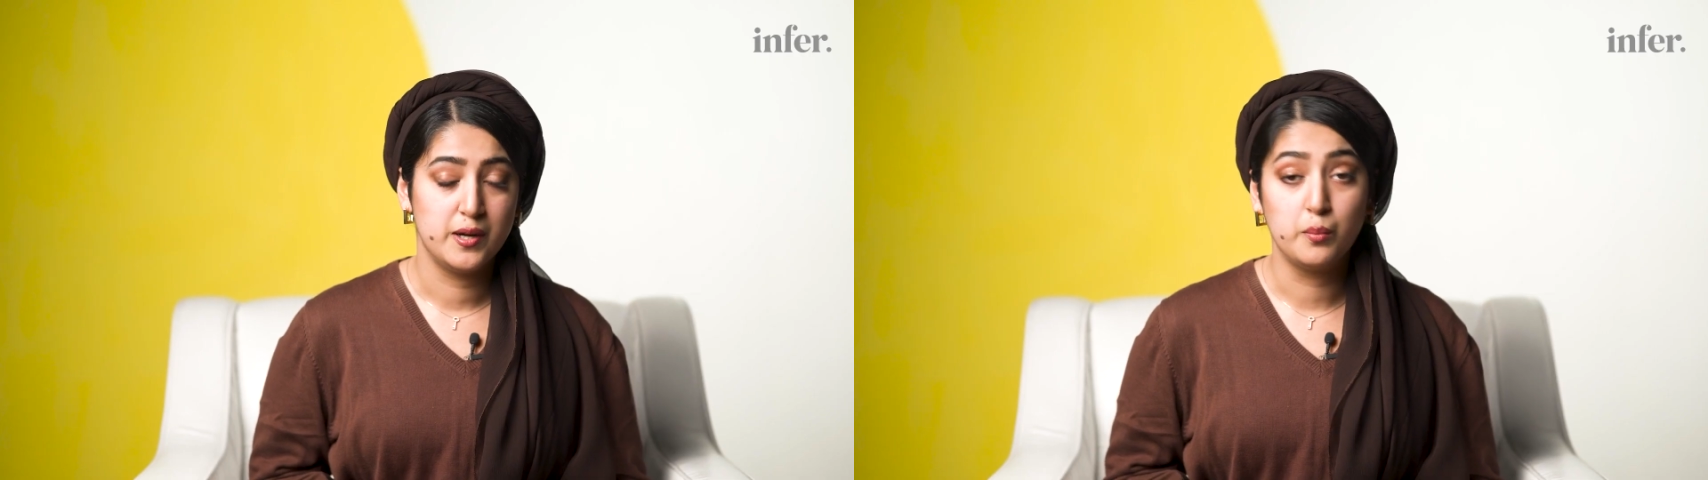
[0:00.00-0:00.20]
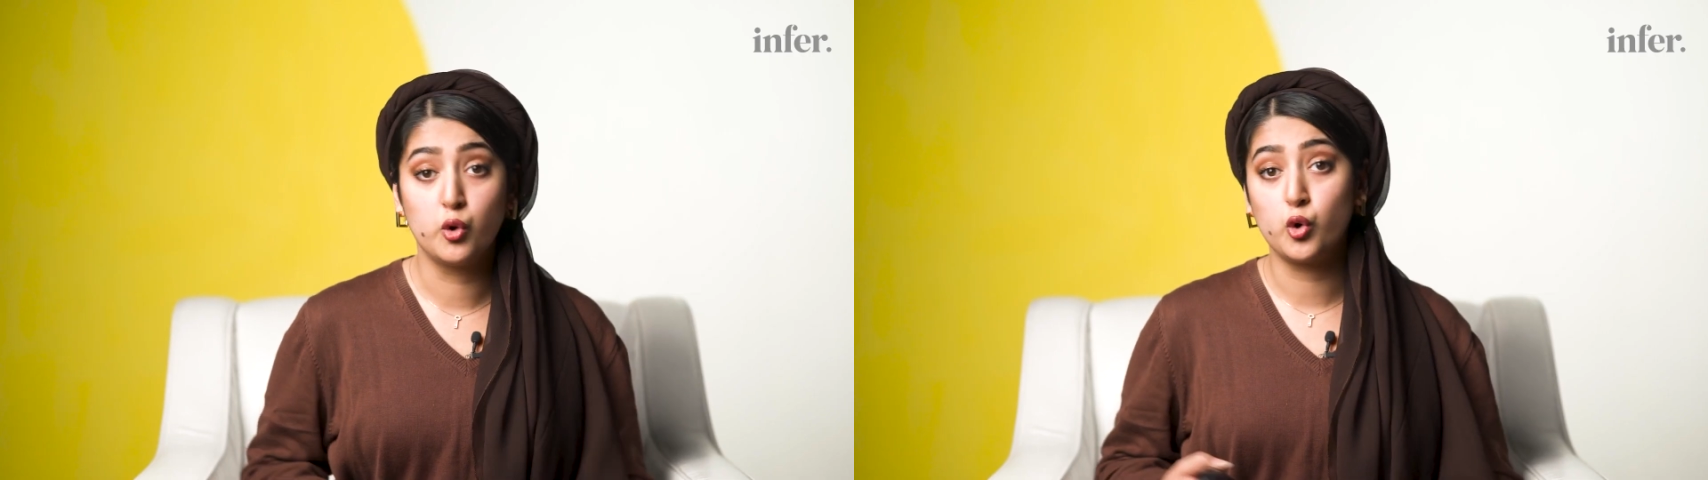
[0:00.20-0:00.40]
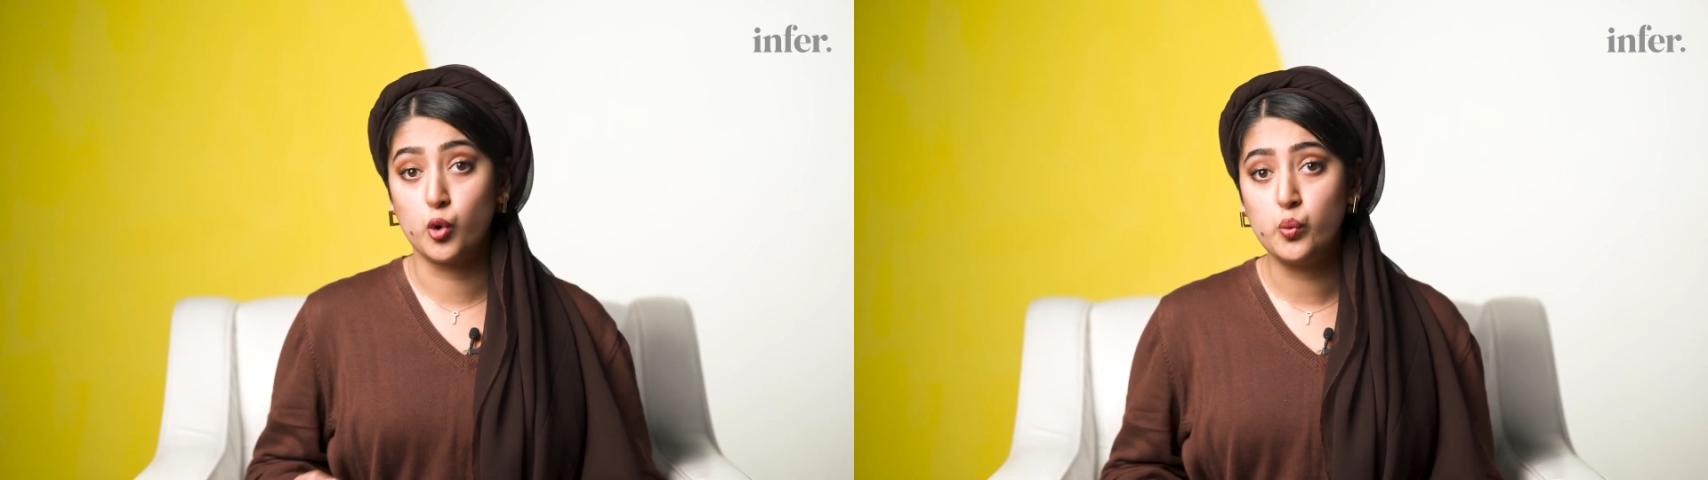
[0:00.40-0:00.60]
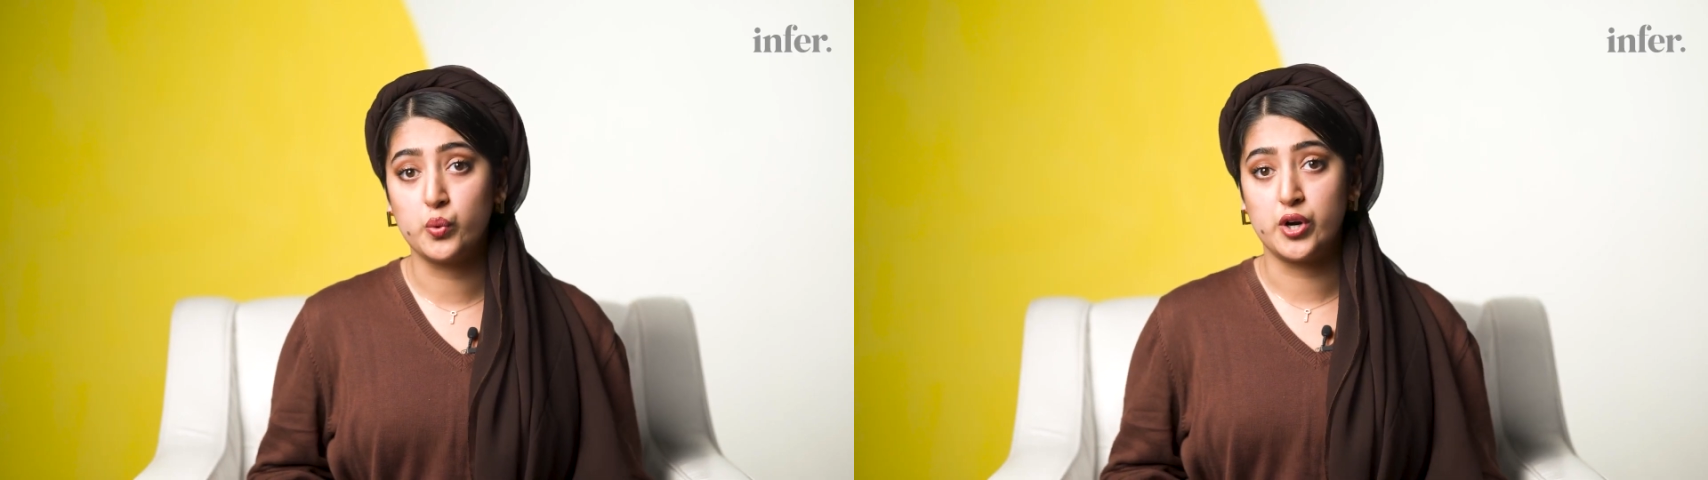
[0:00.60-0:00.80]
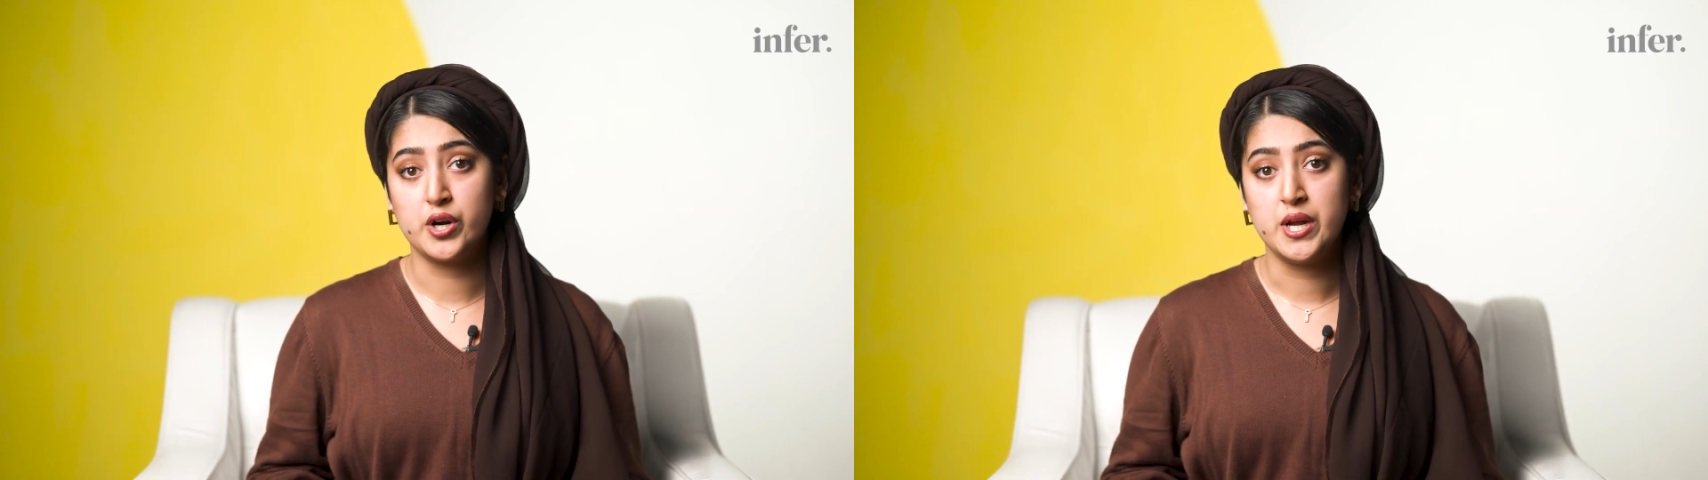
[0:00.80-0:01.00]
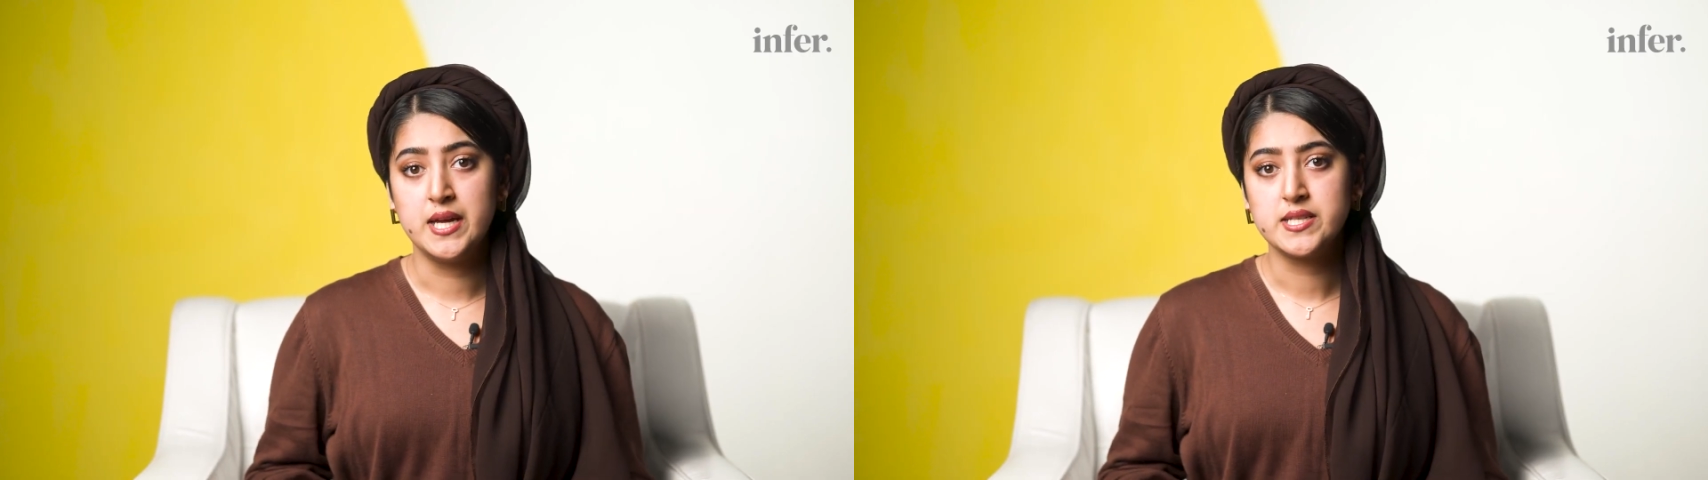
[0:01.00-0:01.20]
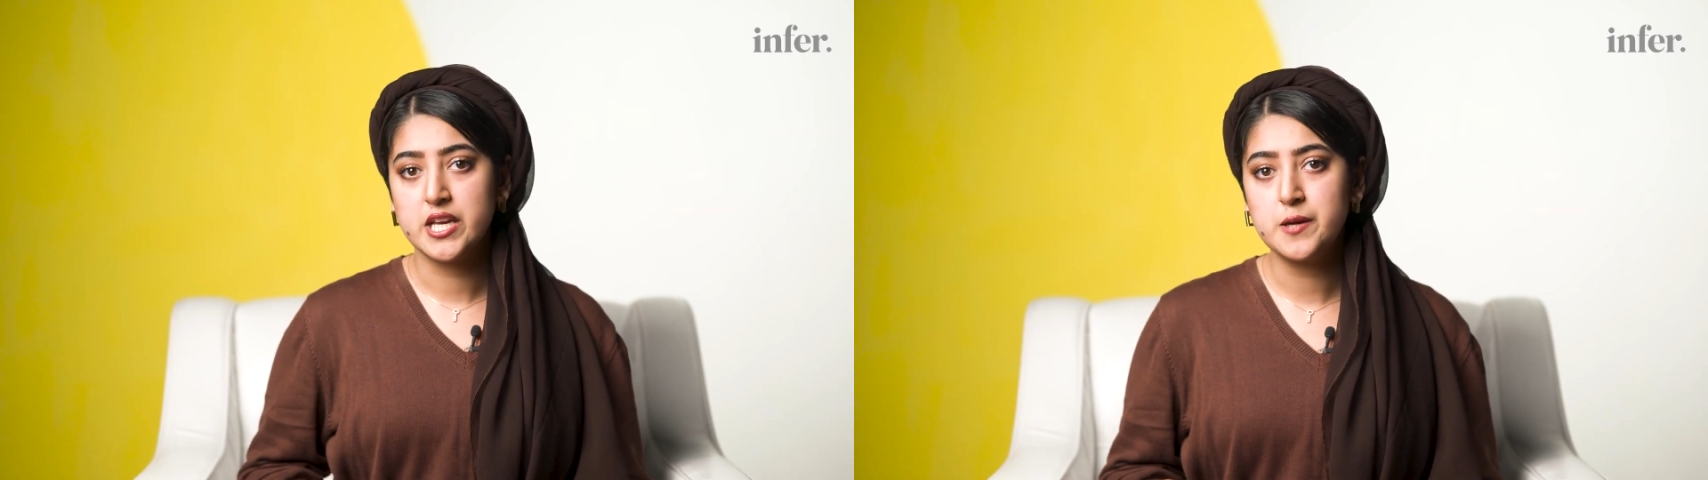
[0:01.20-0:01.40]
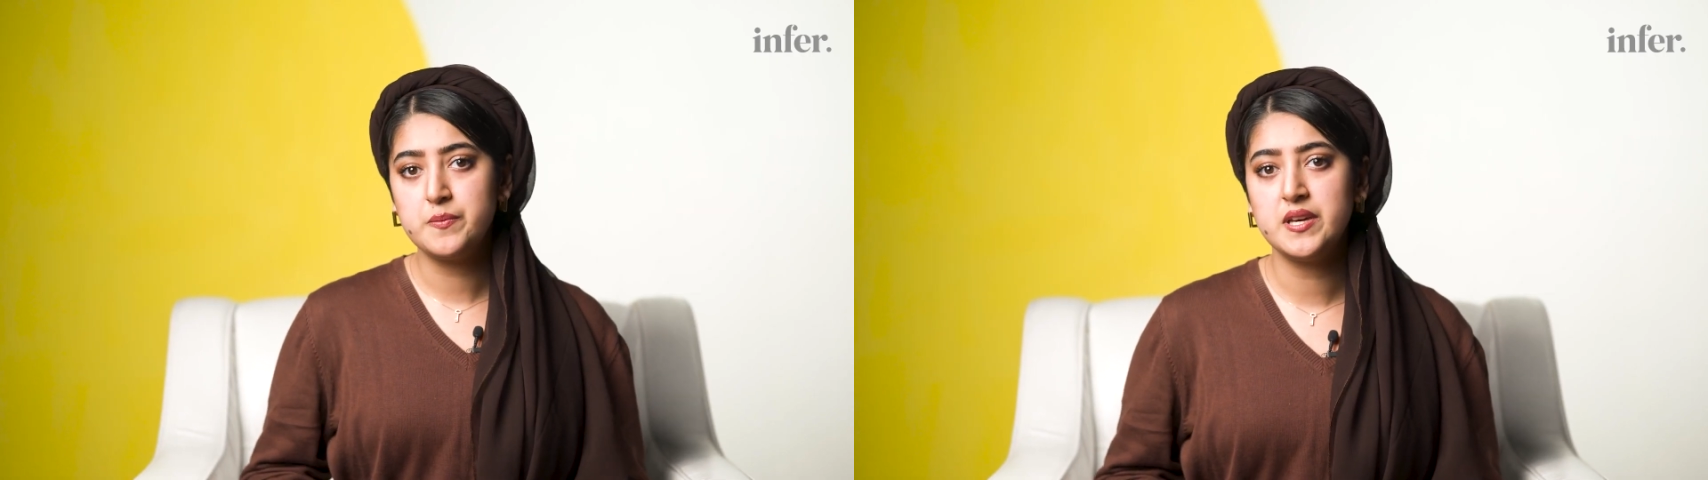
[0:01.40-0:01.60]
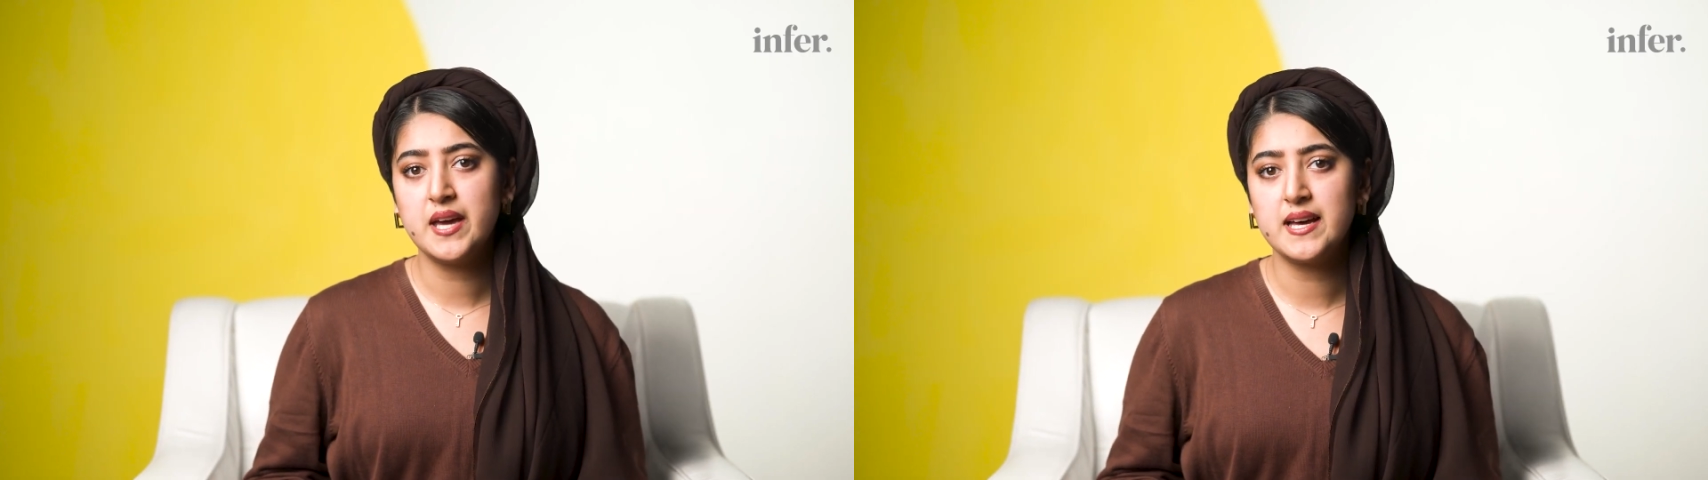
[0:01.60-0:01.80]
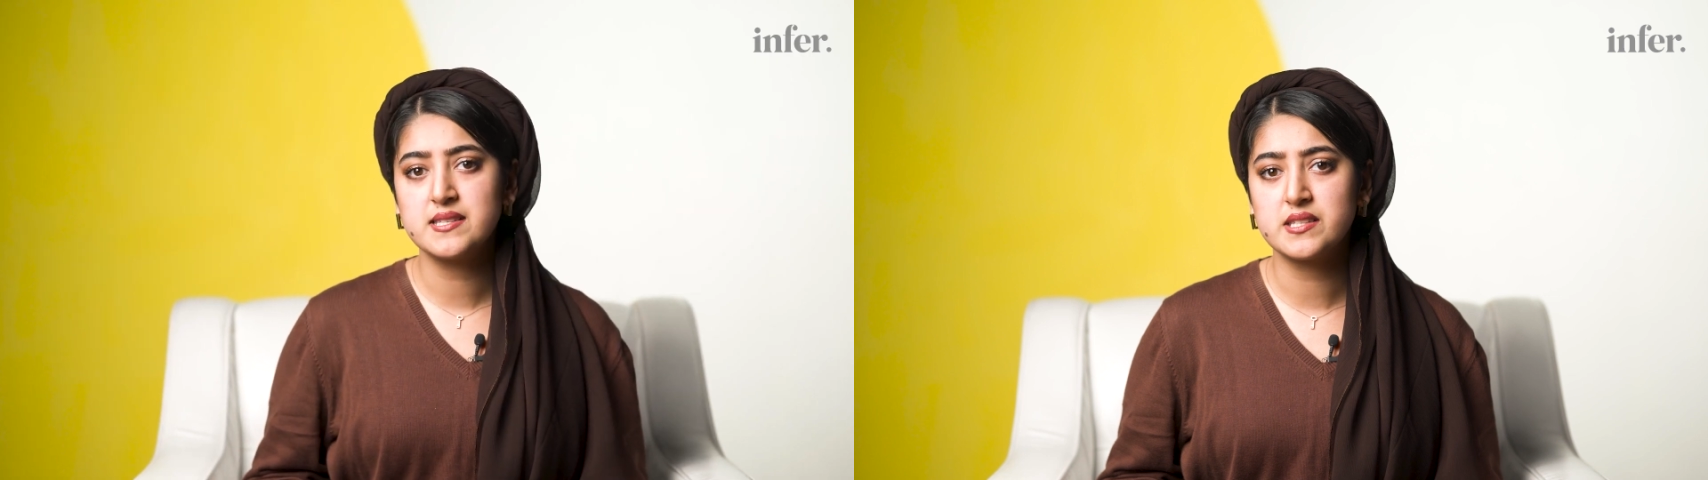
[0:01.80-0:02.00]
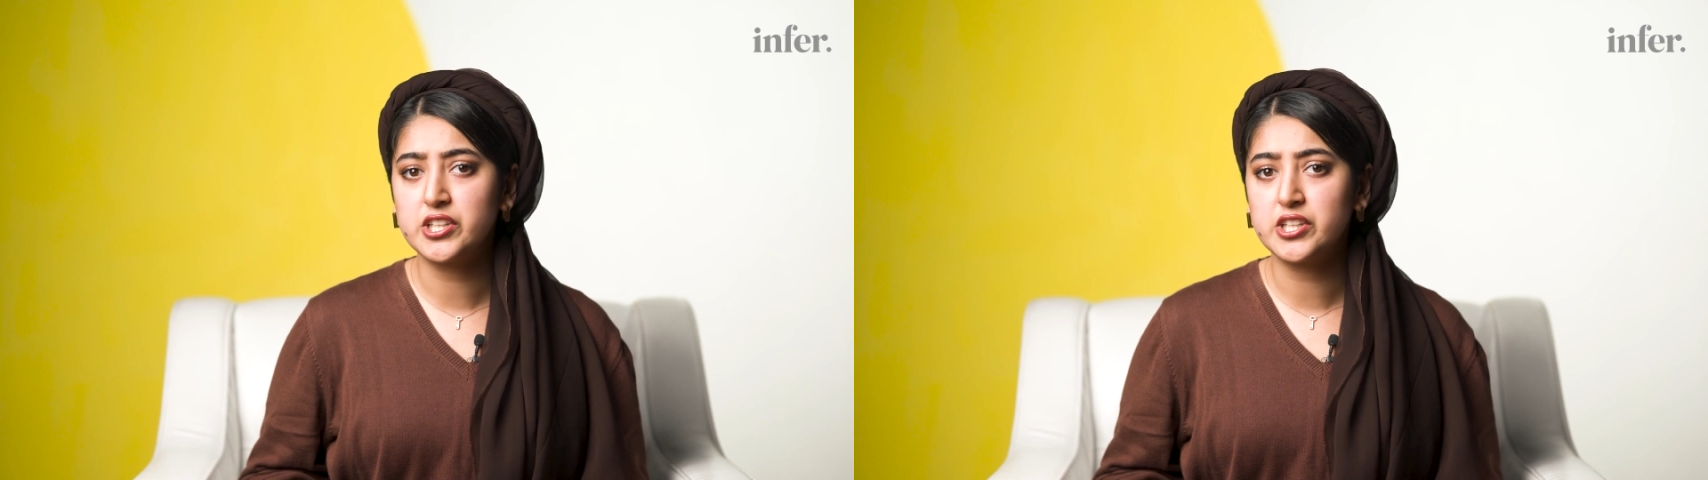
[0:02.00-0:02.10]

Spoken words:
Moreover, Taipei has